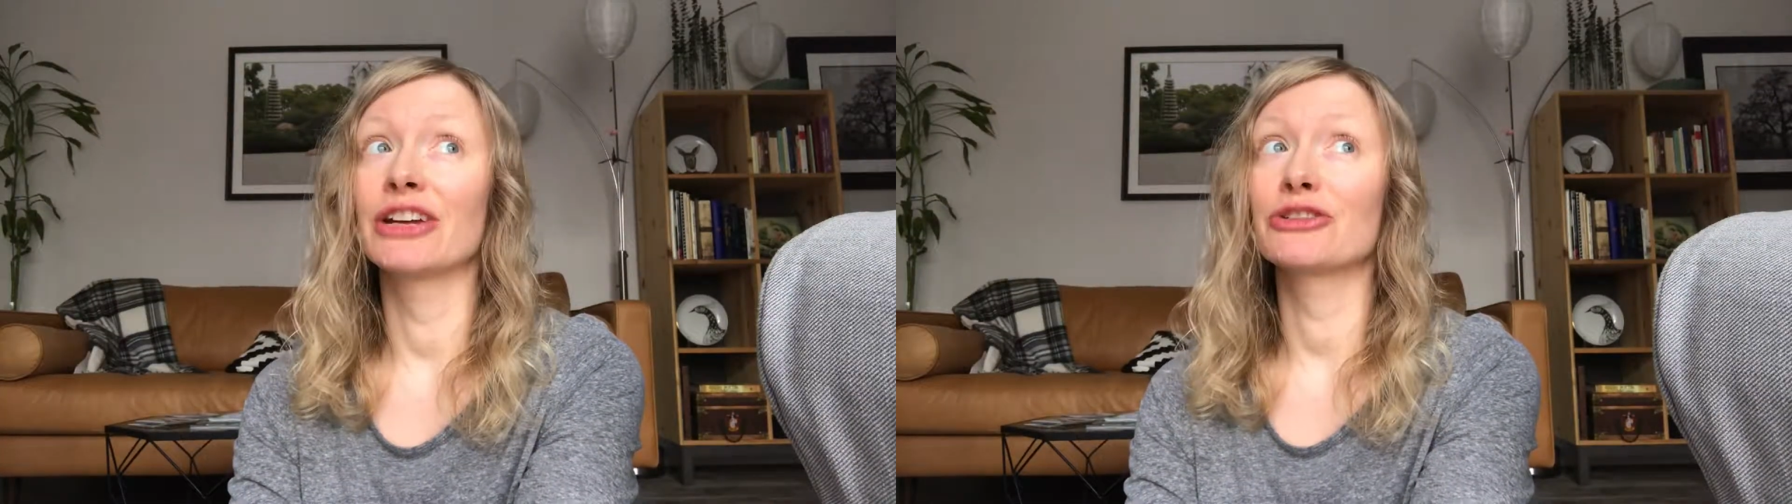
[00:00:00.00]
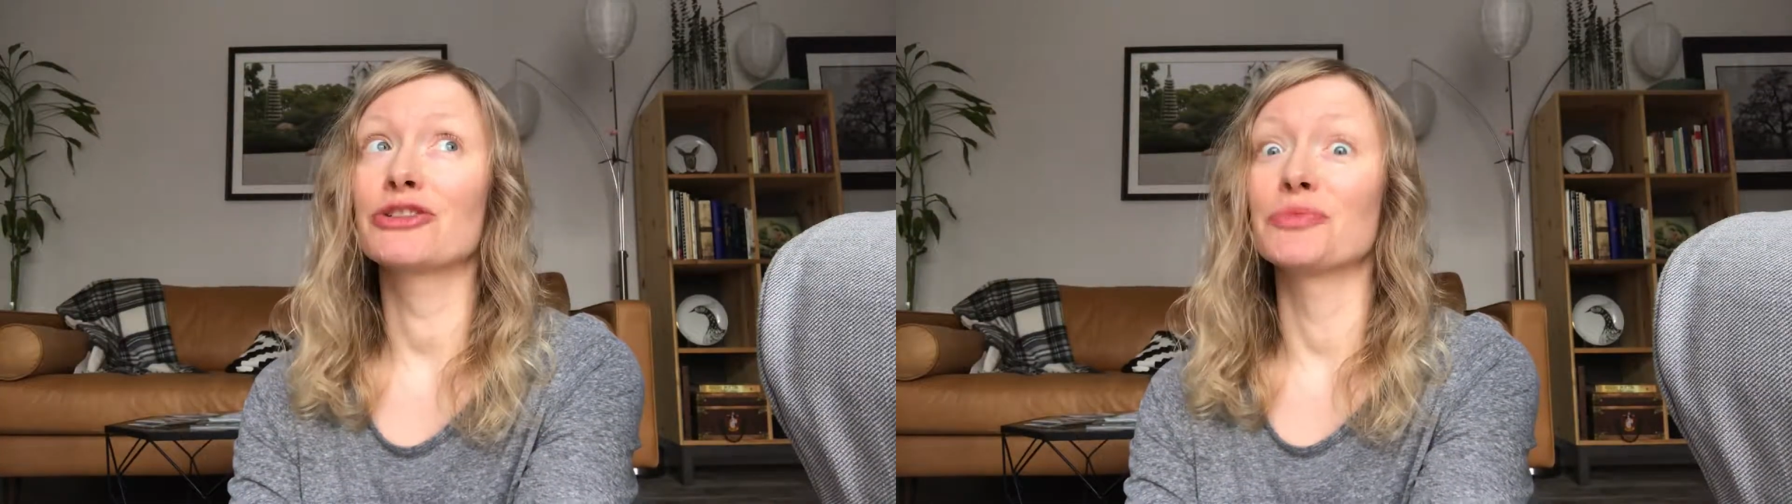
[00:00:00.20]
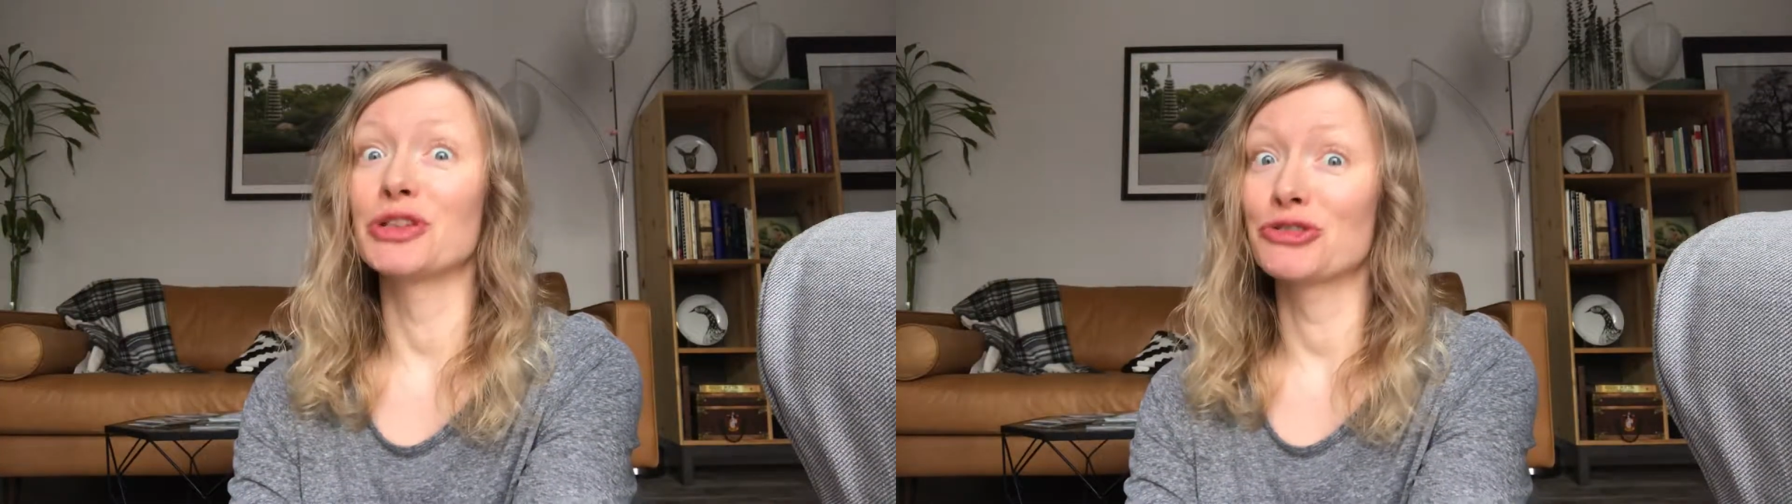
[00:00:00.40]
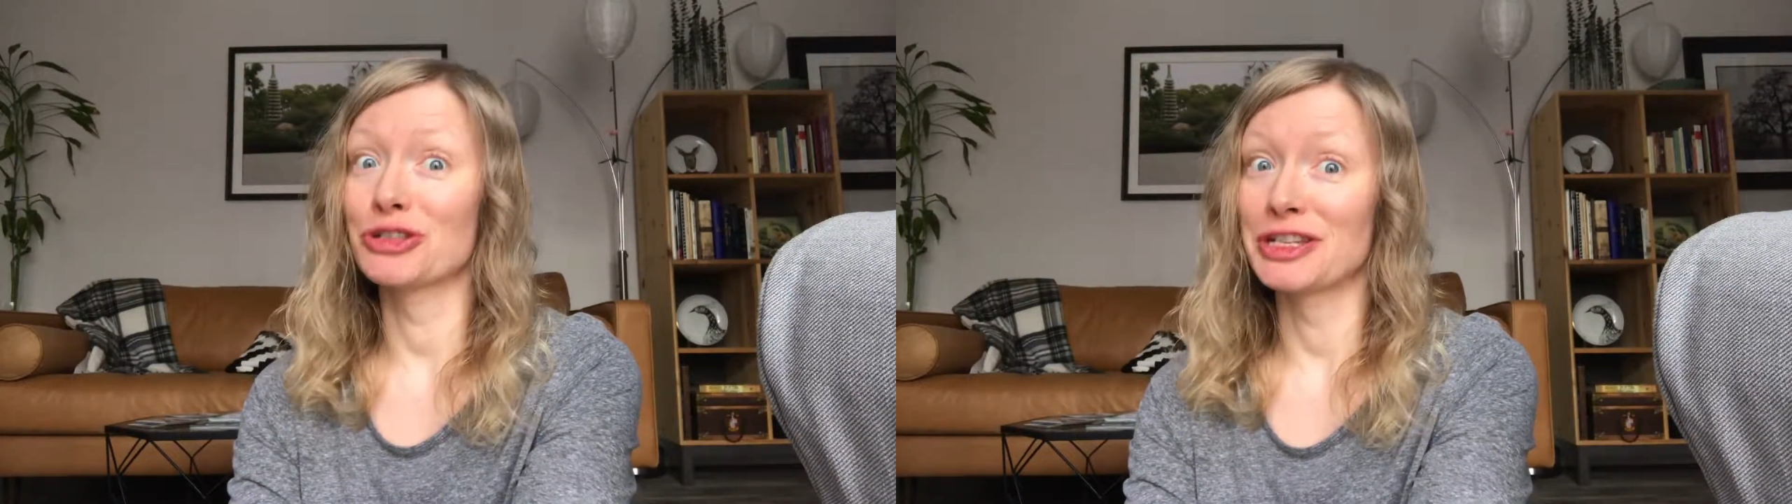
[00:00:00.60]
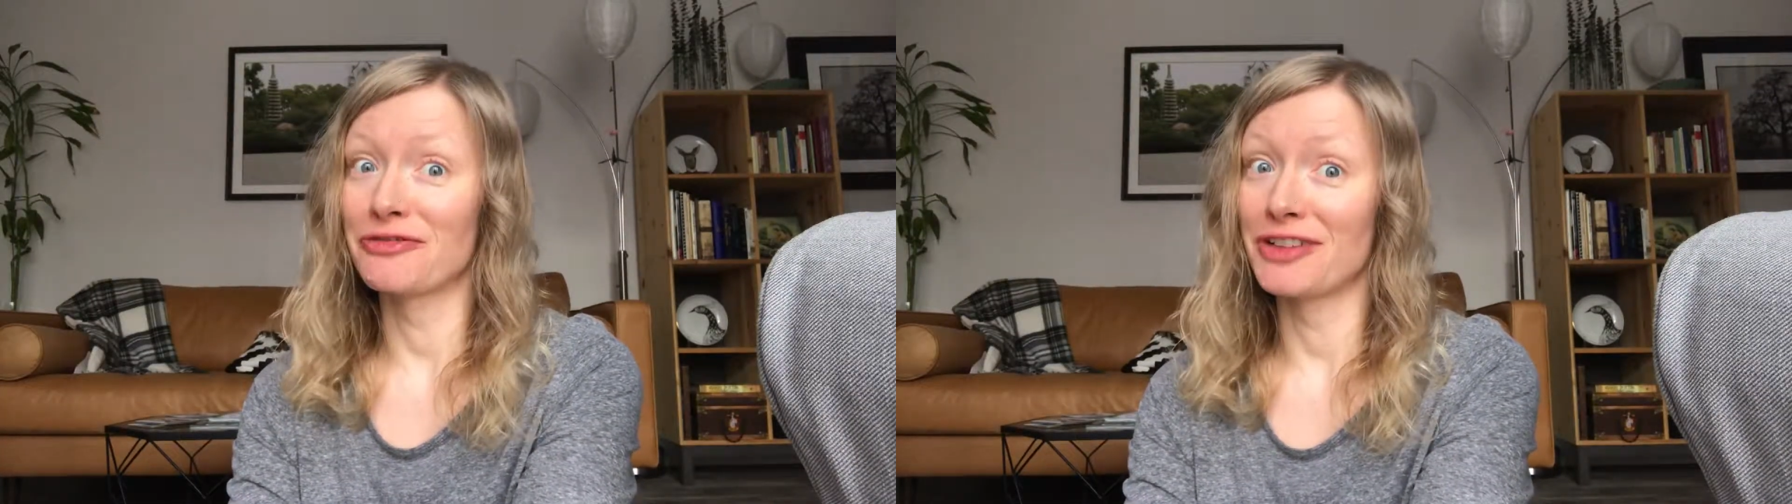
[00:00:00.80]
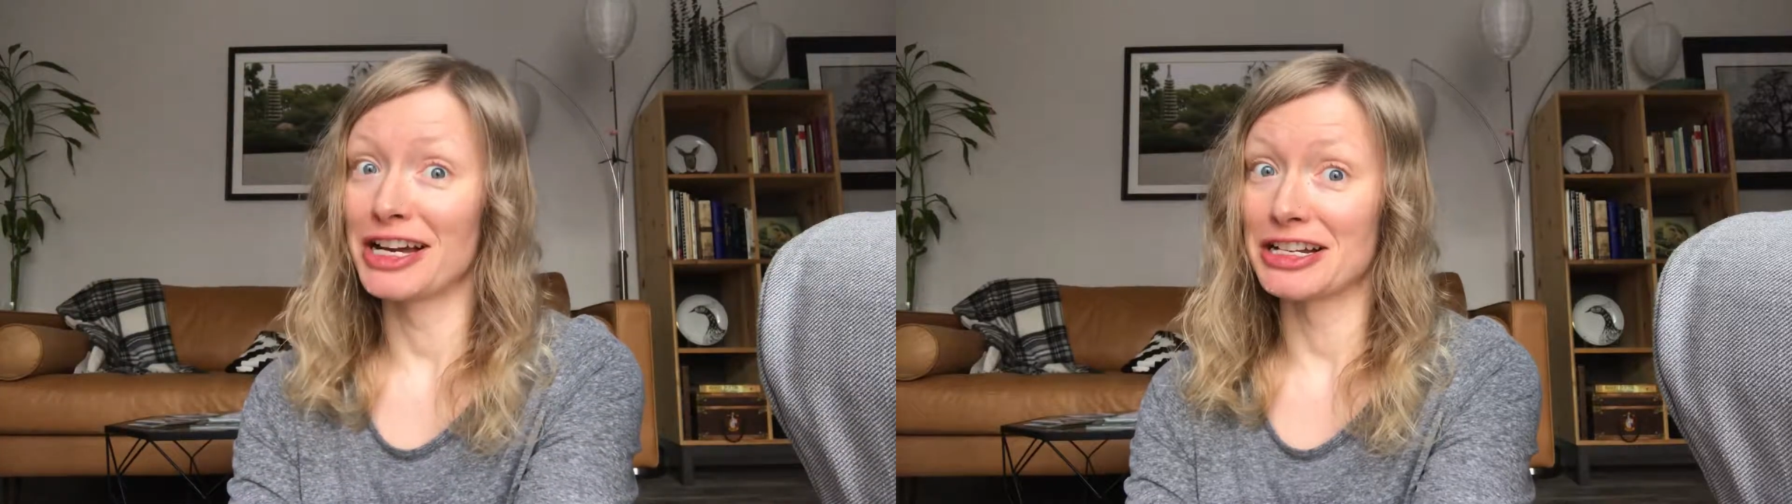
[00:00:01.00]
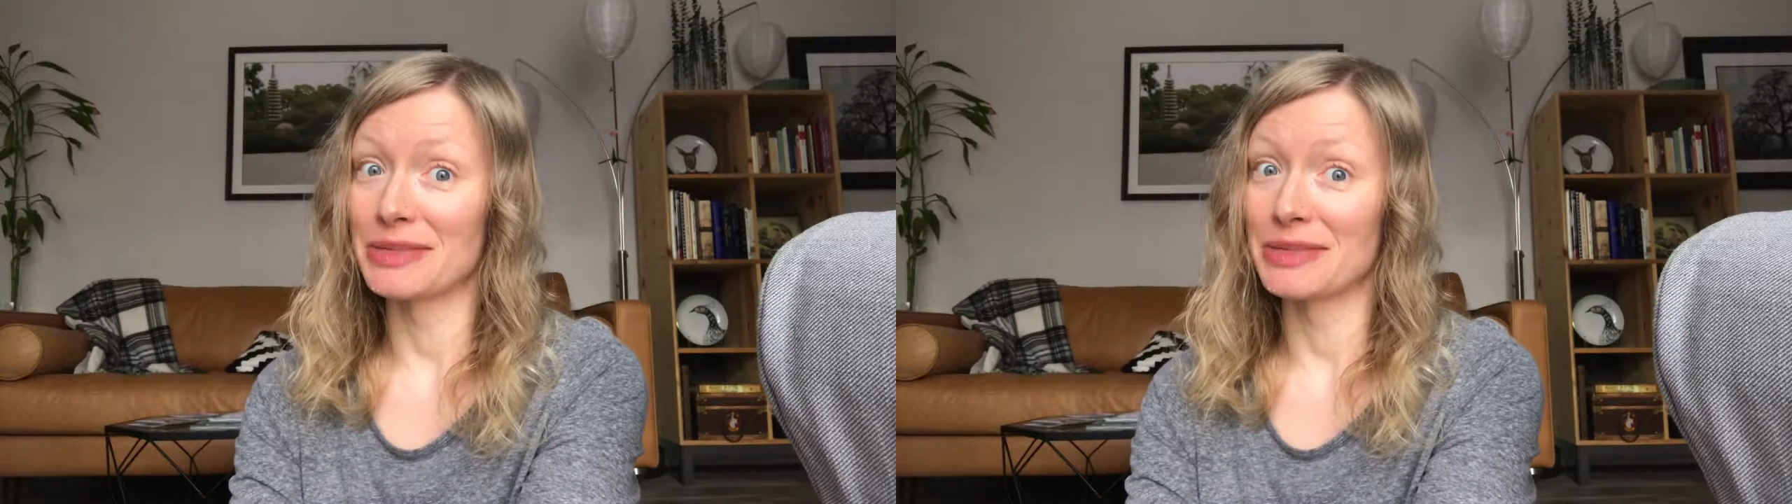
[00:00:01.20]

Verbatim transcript: here are some interesting facts